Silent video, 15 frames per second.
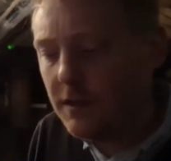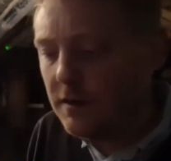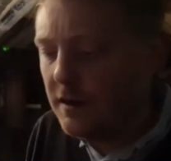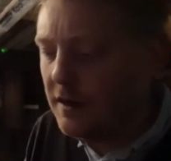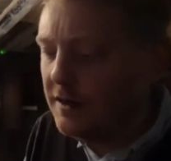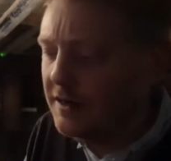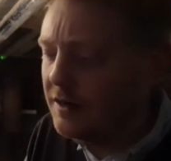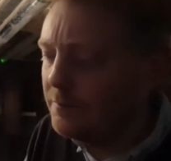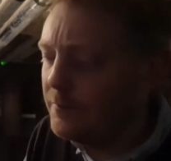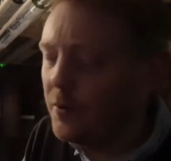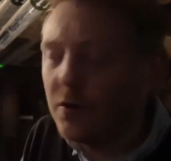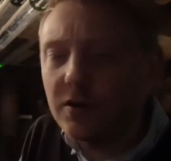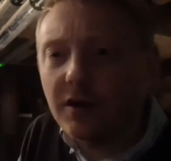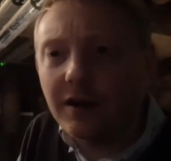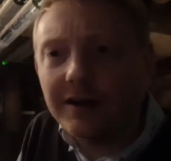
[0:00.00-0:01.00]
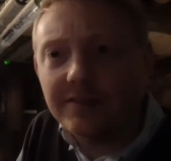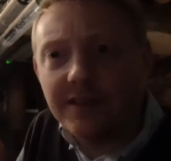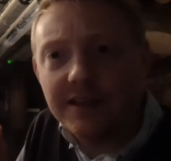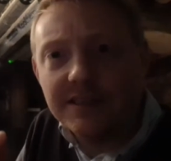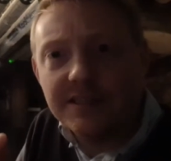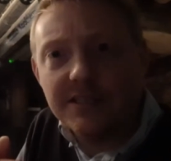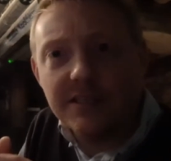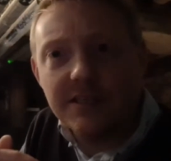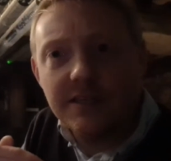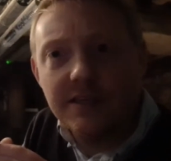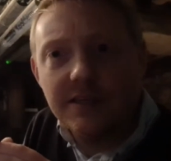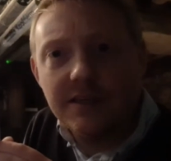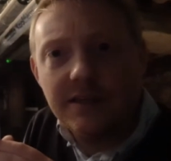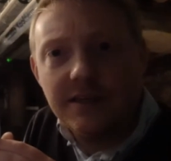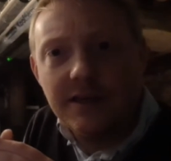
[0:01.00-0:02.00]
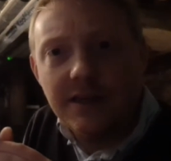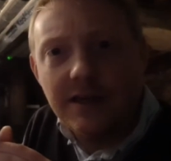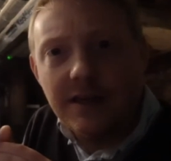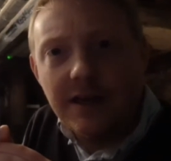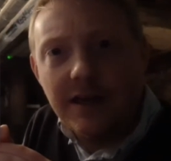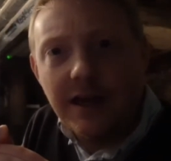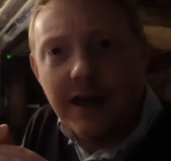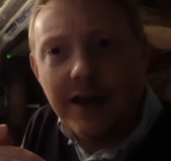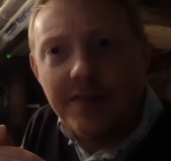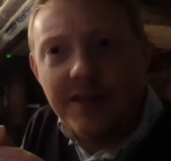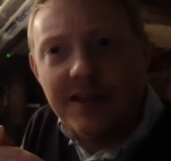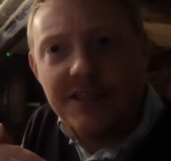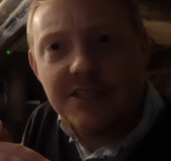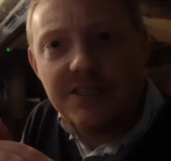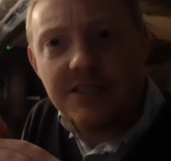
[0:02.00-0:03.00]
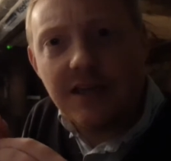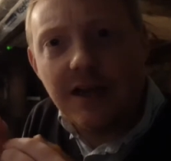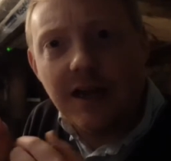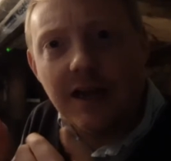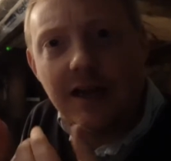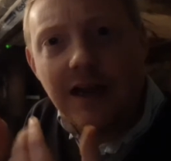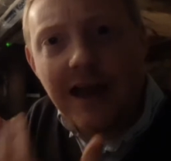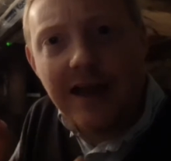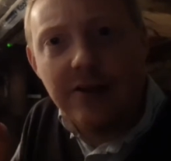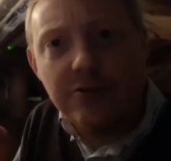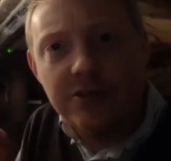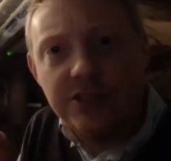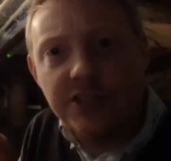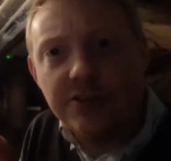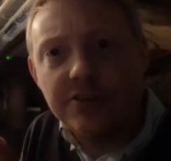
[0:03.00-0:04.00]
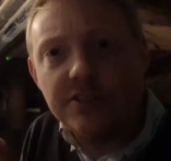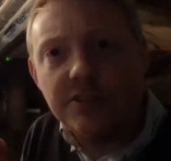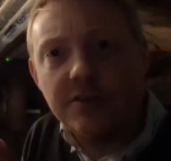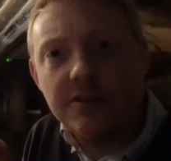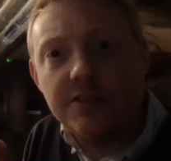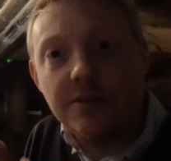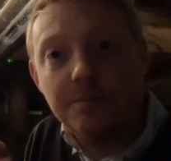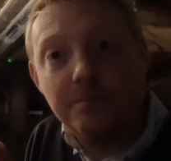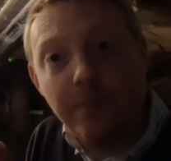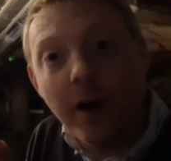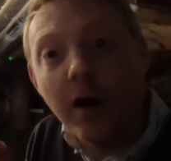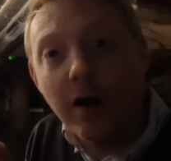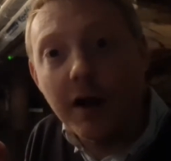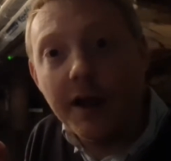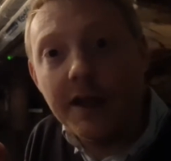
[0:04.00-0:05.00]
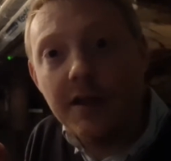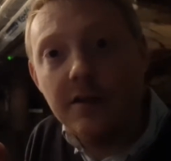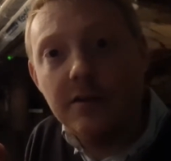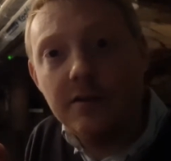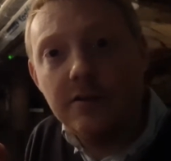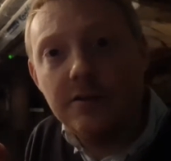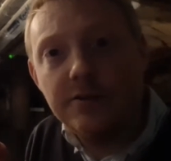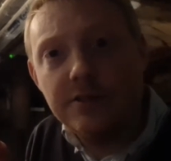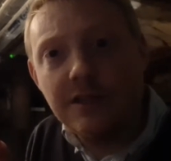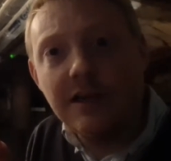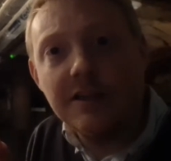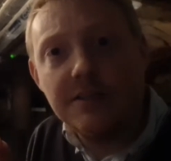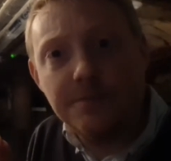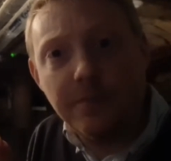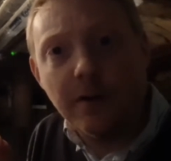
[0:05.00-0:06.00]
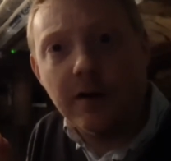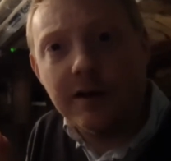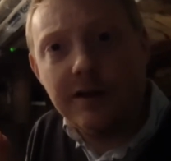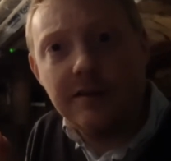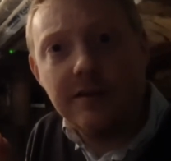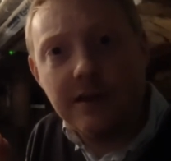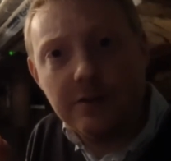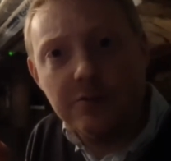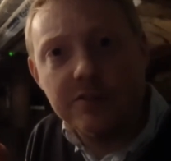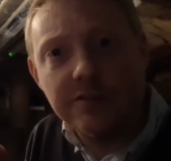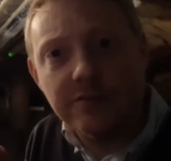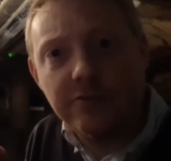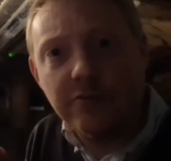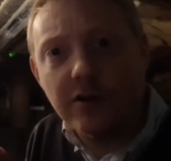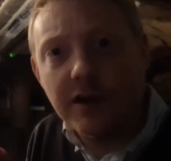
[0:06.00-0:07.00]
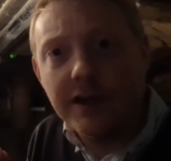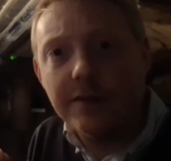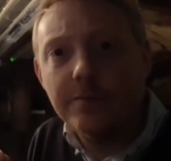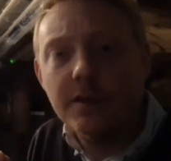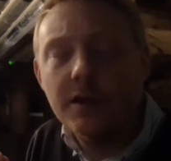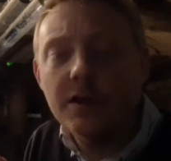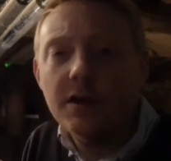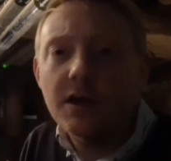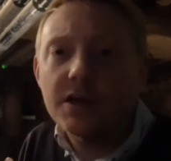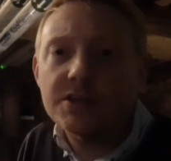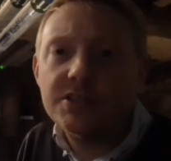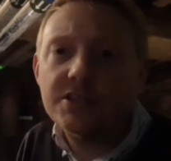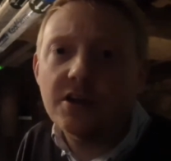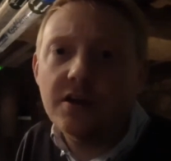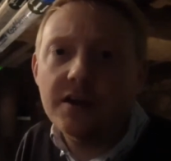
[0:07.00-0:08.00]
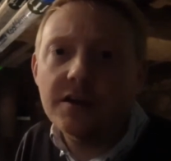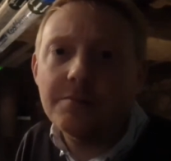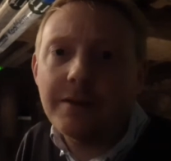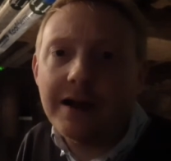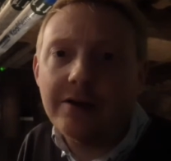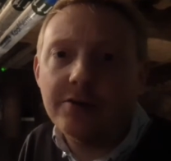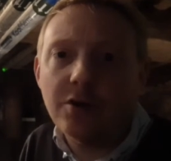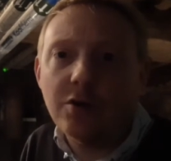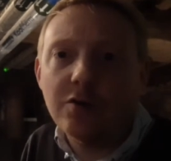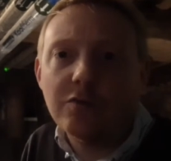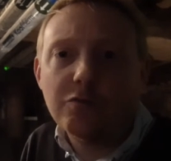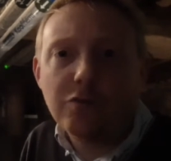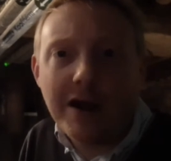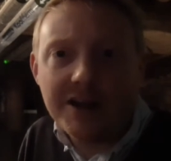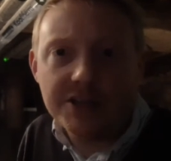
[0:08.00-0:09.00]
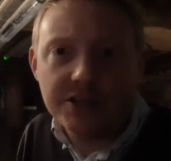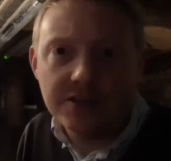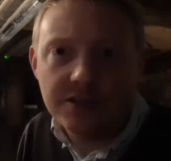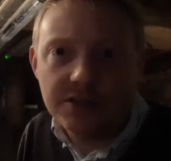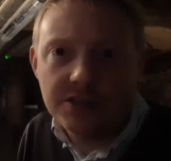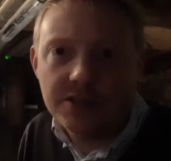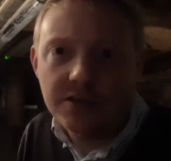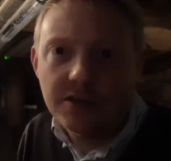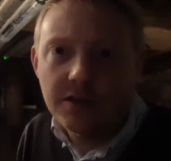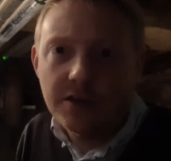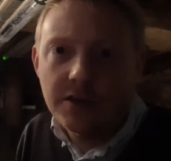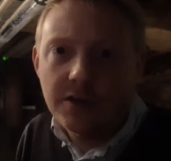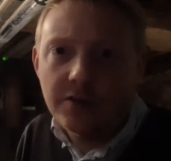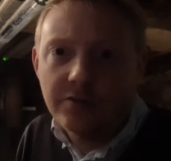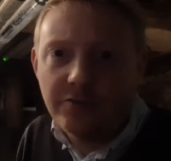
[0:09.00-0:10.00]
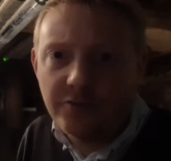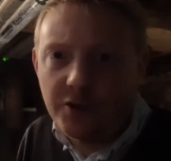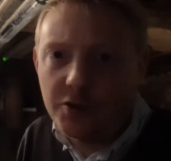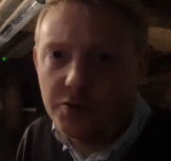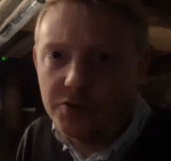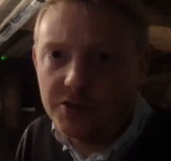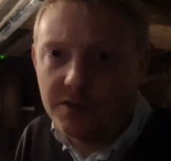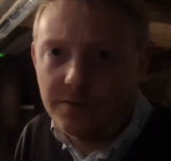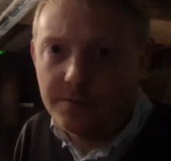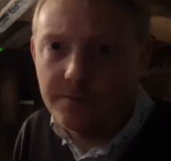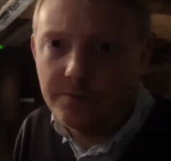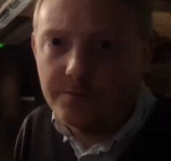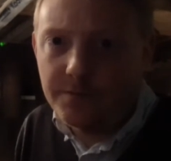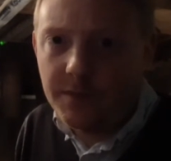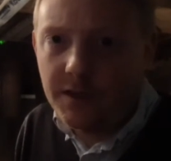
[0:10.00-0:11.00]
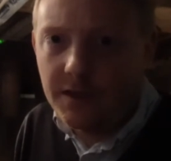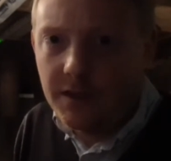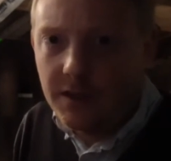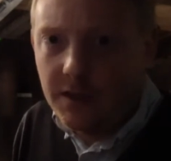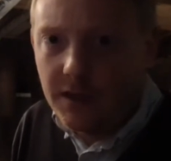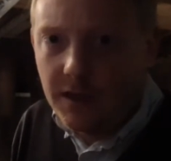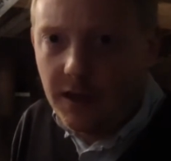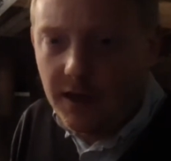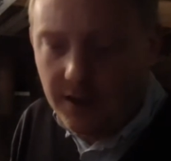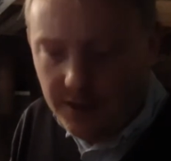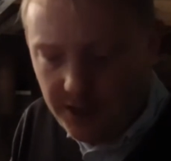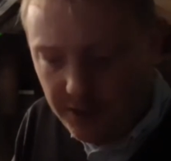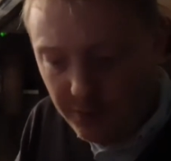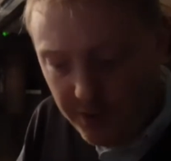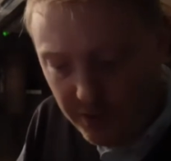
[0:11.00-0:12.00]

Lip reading: a little book like this, and this allowed you to buy, you still had to buy it, it wasn't free, a certain amount of rationed food. You would